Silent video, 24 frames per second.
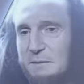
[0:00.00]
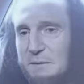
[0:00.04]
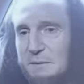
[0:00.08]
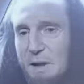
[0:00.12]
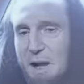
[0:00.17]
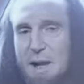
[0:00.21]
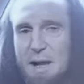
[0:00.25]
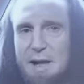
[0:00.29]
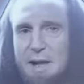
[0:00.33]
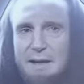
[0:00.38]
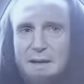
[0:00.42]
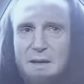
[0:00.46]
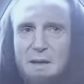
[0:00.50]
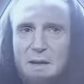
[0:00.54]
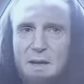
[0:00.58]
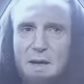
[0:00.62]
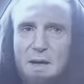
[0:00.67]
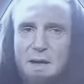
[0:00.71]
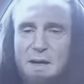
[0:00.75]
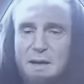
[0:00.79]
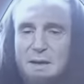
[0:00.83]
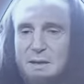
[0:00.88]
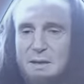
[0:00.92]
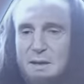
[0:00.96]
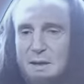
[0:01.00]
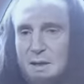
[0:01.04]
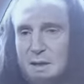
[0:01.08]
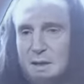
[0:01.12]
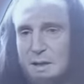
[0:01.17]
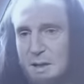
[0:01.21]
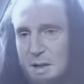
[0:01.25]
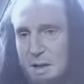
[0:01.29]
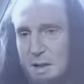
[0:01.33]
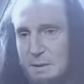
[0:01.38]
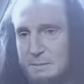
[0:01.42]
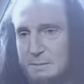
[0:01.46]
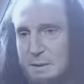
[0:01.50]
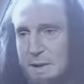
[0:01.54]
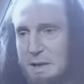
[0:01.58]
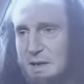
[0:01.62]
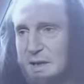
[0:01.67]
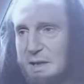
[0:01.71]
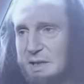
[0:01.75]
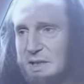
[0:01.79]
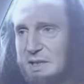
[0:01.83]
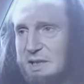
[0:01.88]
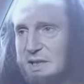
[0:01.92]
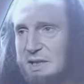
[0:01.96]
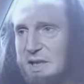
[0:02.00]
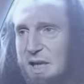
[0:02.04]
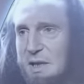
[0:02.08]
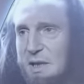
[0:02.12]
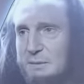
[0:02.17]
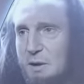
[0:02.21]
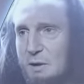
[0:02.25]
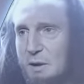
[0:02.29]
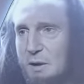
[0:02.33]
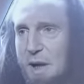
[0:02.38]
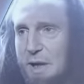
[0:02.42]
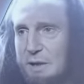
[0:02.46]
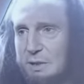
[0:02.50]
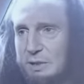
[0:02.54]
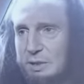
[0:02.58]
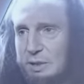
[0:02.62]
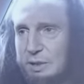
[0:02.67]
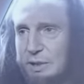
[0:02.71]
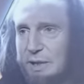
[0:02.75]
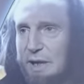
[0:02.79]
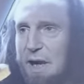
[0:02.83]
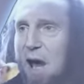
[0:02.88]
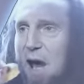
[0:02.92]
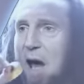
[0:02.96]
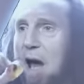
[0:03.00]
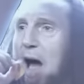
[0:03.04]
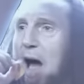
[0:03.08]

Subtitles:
Finally, bit of saber action.